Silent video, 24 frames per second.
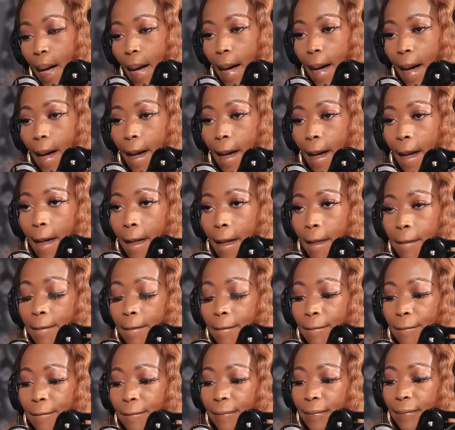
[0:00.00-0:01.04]

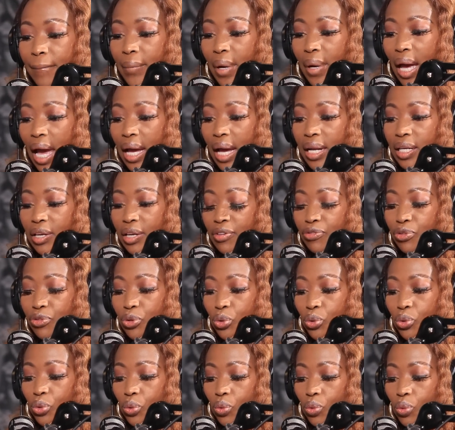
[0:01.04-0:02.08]
And if
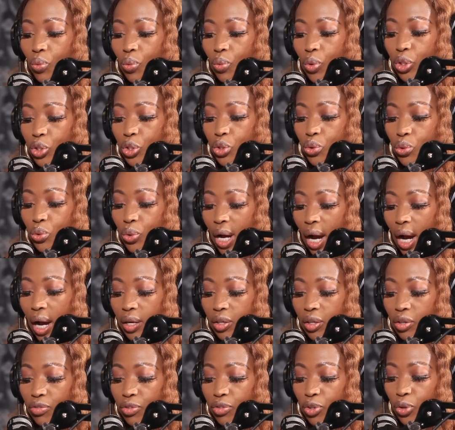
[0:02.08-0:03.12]
you were to
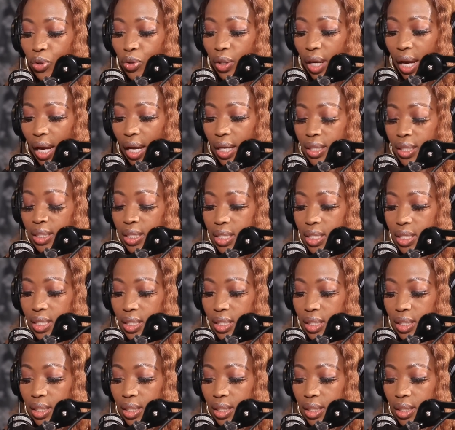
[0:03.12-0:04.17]
kind of look at
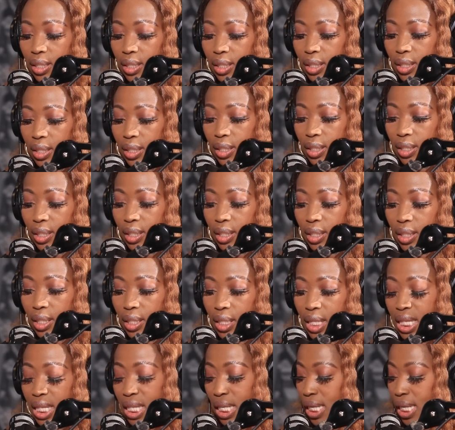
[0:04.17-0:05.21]

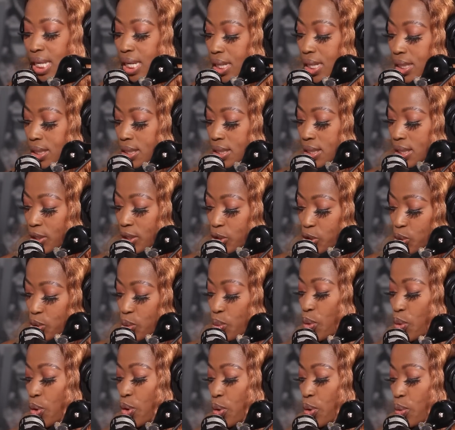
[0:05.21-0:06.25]
the kid that
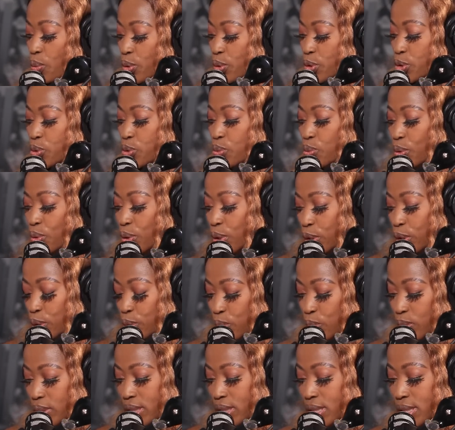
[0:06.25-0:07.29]
you were when you were in
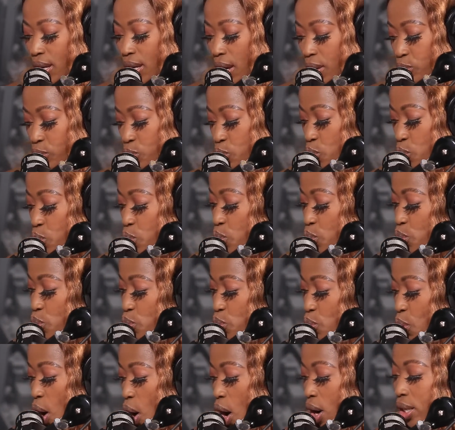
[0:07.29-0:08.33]
Queenstown to who
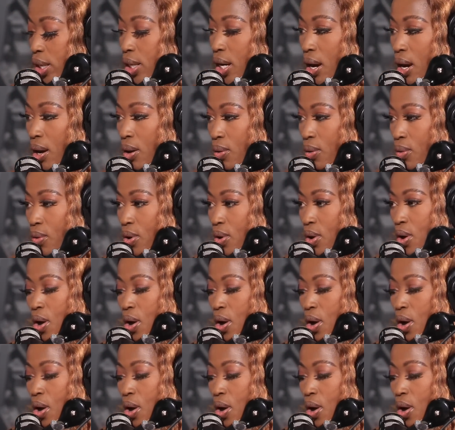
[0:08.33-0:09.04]
you are now,